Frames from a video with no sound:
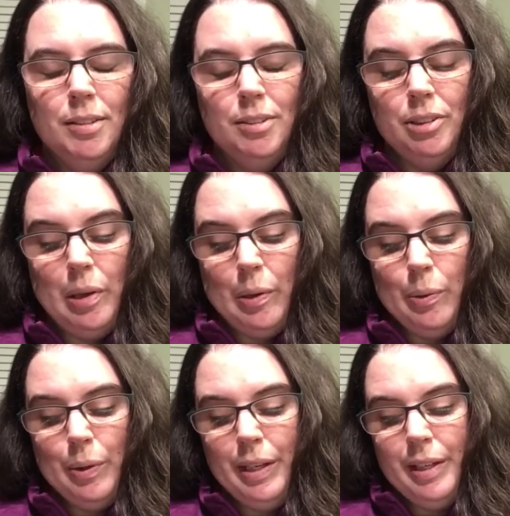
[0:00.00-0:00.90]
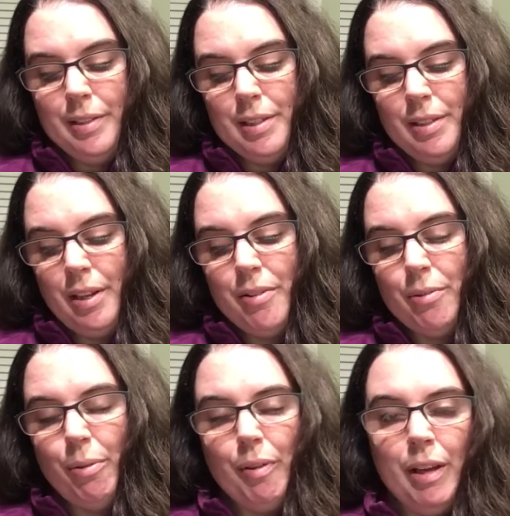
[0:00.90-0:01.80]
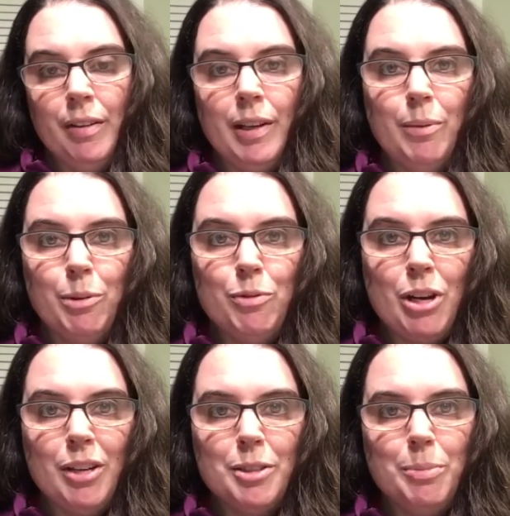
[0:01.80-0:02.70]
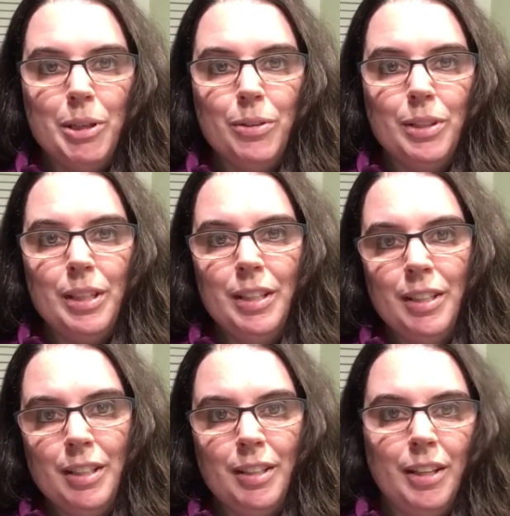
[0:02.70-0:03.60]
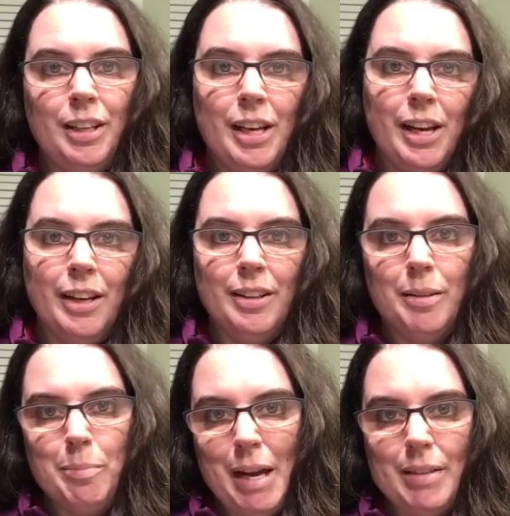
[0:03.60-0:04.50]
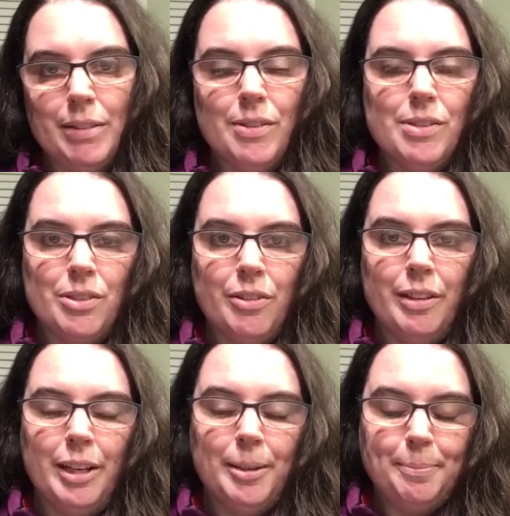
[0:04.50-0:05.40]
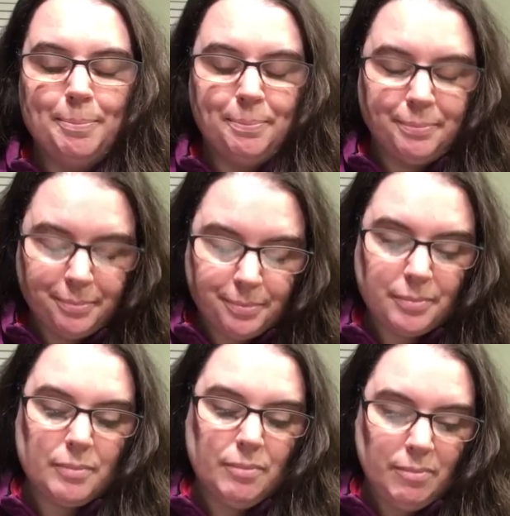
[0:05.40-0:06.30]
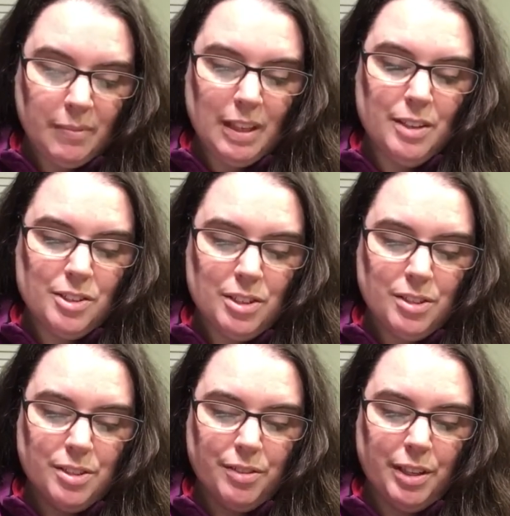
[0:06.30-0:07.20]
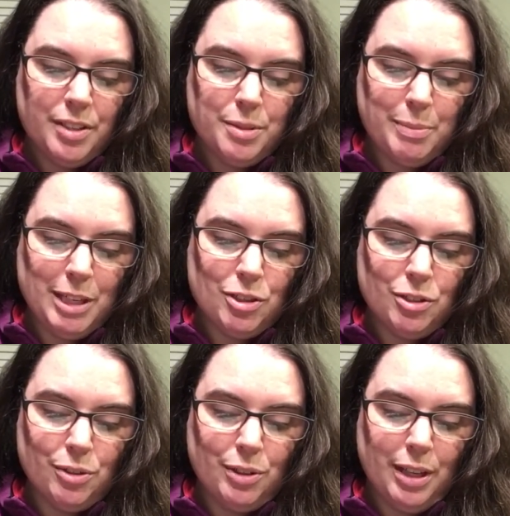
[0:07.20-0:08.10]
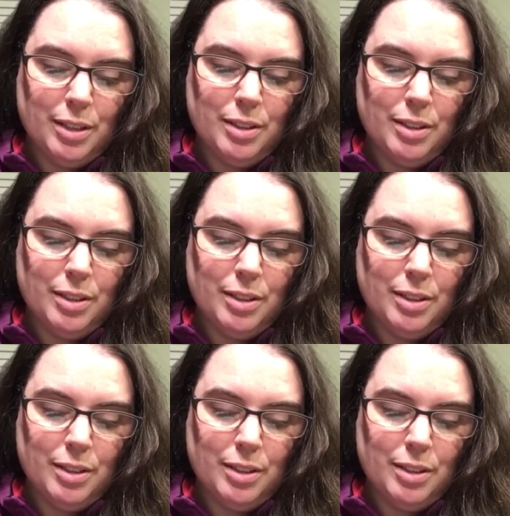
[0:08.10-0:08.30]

So it's another thing, like we've talked about the yin and the yang and the balance and all that. It's another thing to make sure that